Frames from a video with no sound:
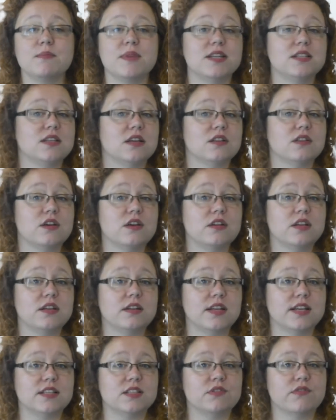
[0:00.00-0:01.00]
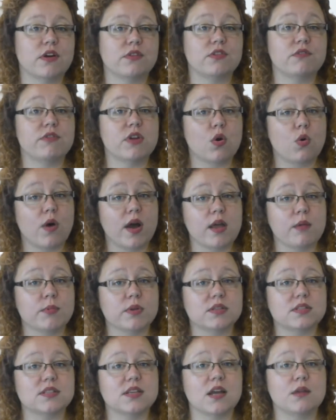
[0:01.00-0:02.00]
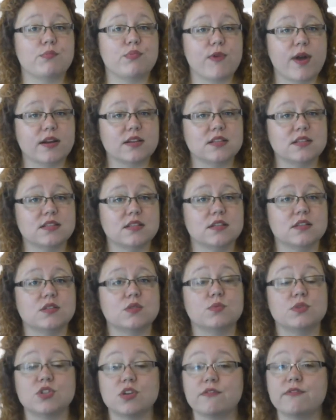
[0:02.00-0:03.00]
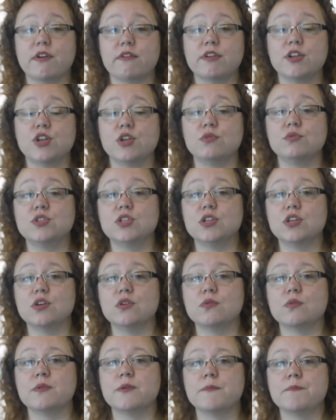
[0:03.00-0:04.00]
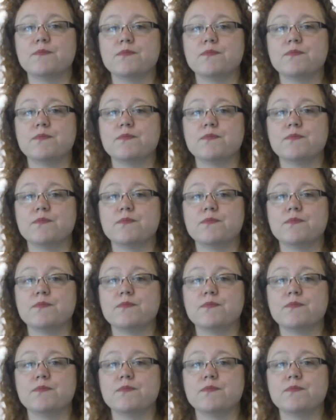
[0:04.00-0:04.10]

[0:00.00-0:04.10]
immediate learning needs around the requirements and practices which are very new to you.